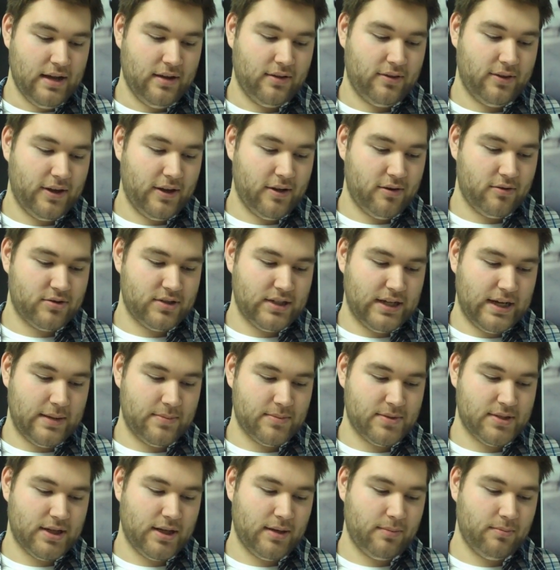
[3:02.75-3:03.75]
Theo
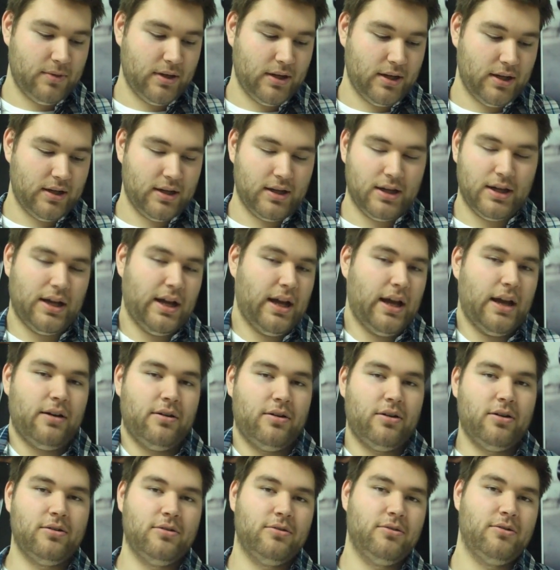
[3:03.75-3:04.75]
James, I don't
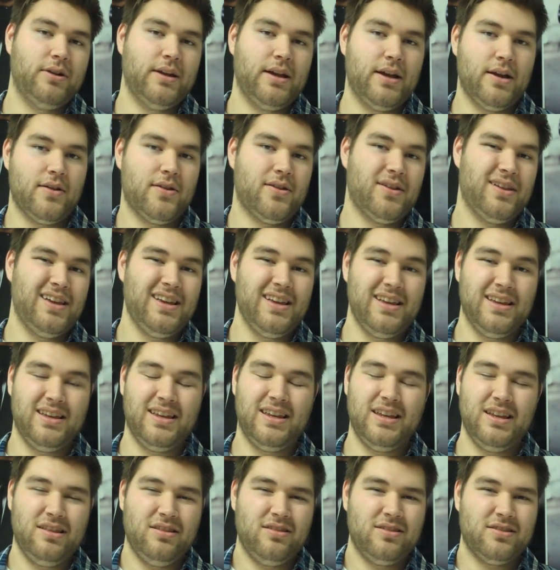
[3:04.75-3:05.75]
know who he is.
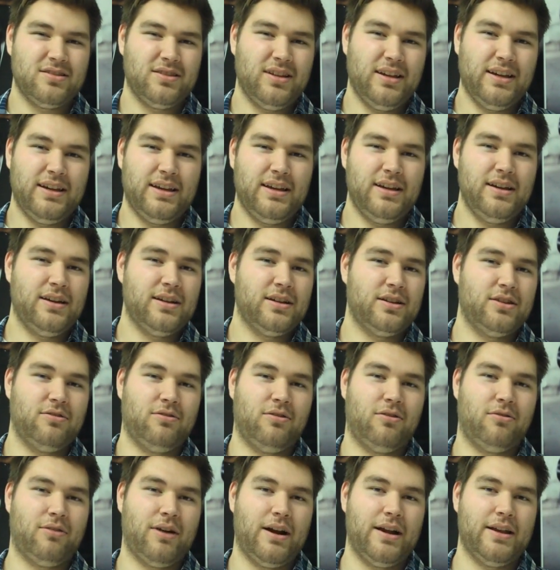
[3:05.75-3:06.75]
He looks like he could do
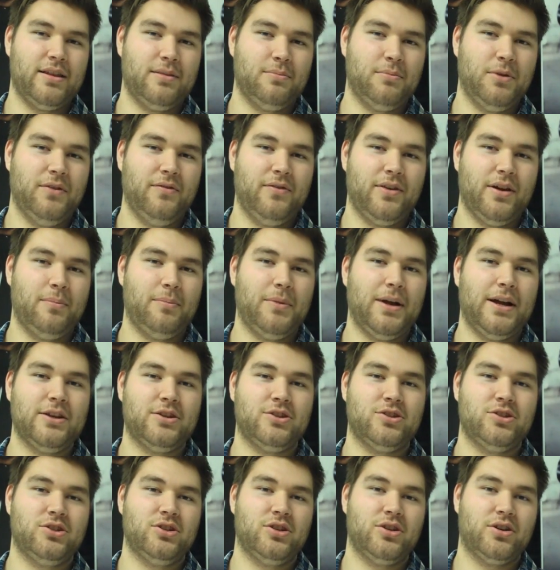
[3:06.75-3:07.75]
alright in the movie. I'm not
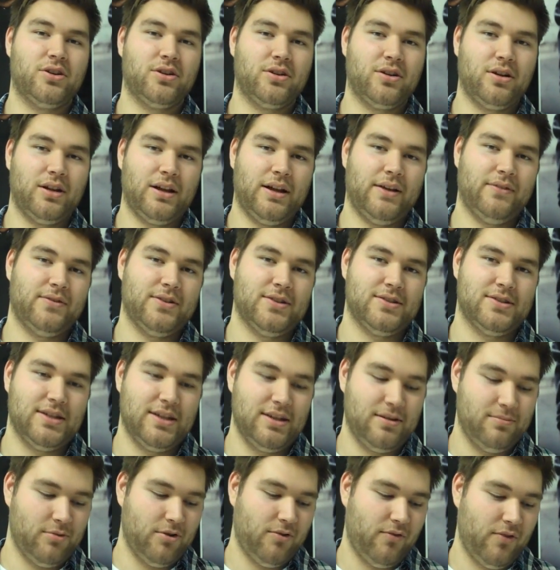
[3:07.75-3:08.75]
sure. I'll have to see
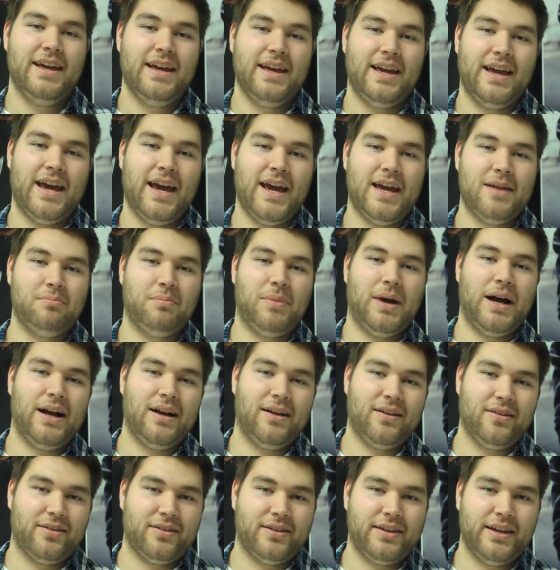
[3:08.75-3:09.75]
the movie. And
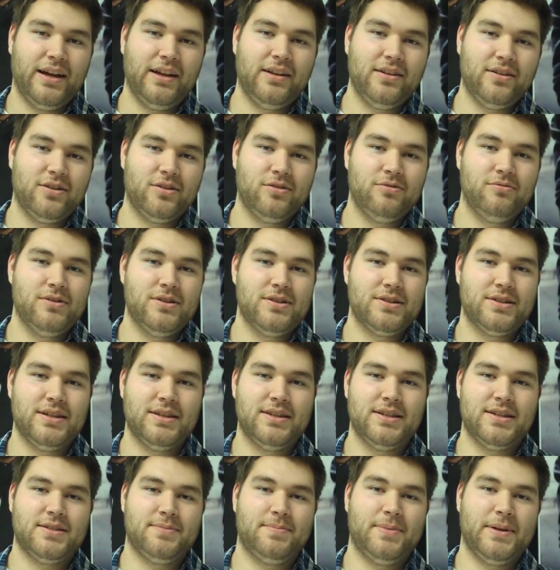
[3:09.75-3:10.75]
Miles Teller, who is
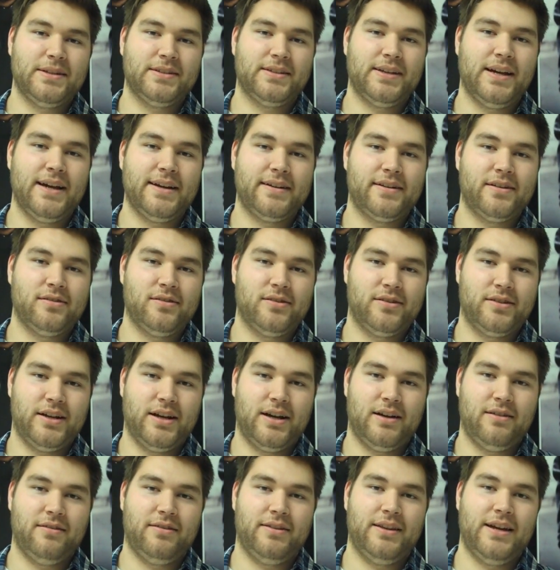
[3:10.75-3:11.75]
in The Spectacular
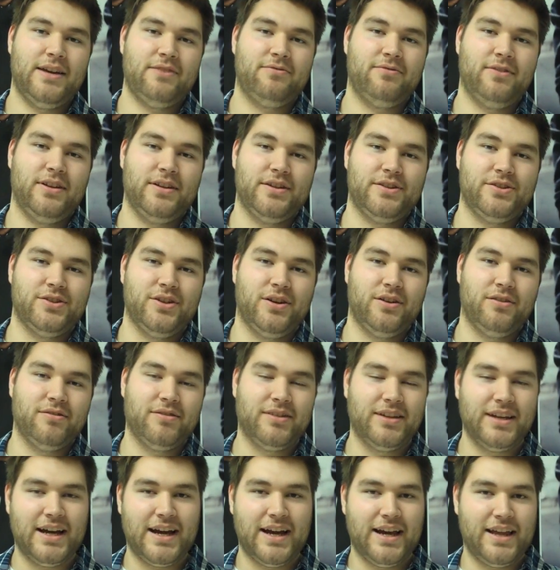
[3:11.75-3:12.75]
now, and that really
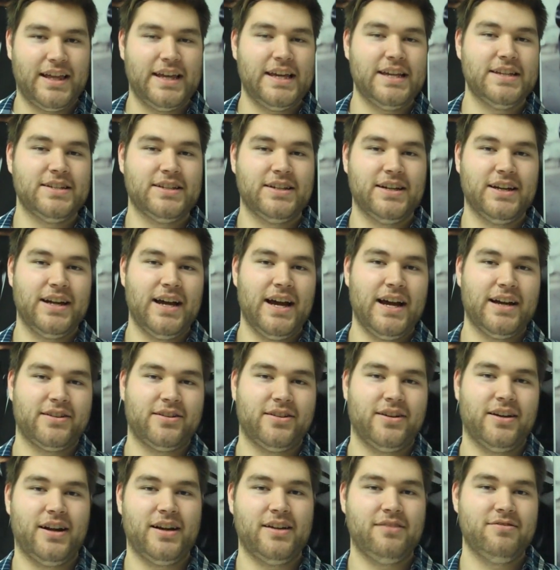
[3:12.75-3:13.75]
showed, yeah, he's a good
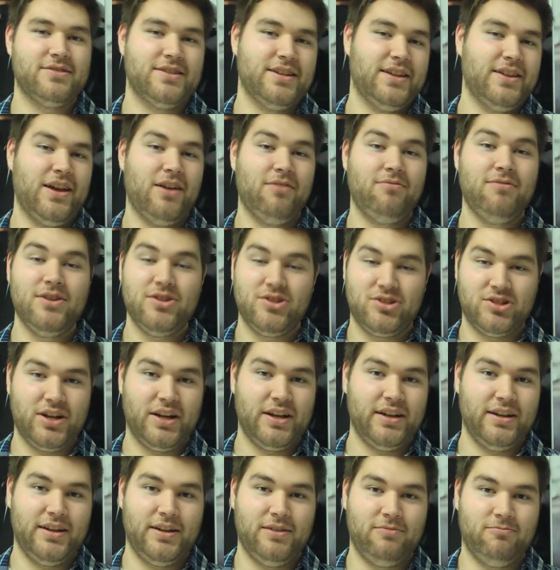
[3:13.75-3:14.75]
actor. And he was in that with
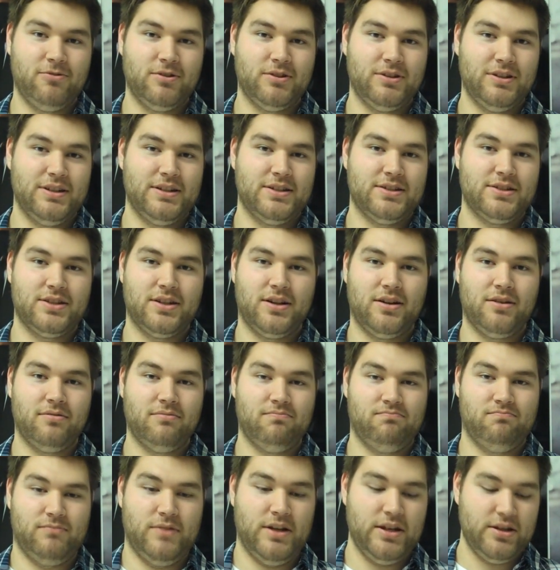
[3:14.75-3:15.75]
Shailene Woodley,
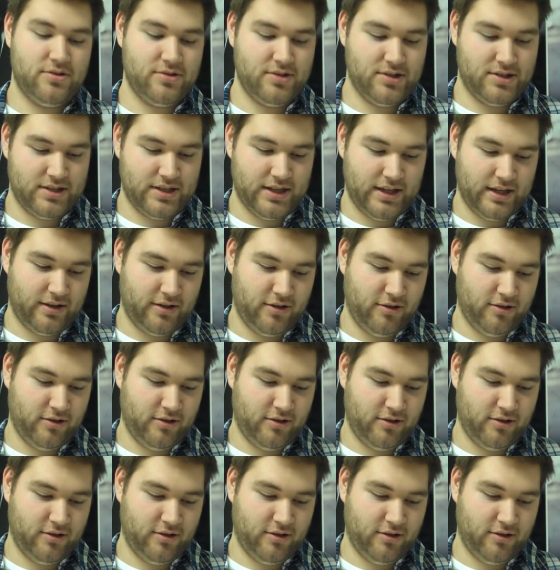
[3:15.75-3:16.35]
so interesting.